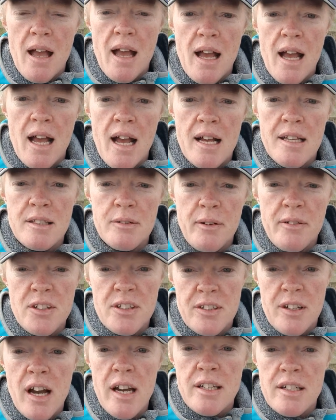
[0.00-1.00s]
So I've
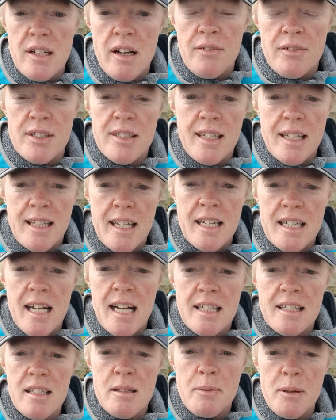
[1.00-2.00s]
decided obviously that
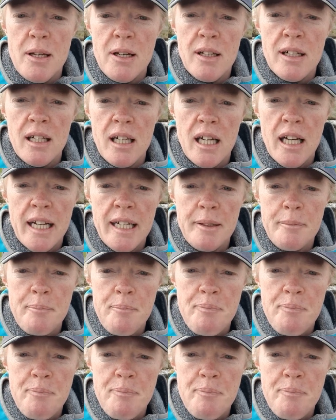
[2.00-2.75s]
has to be online.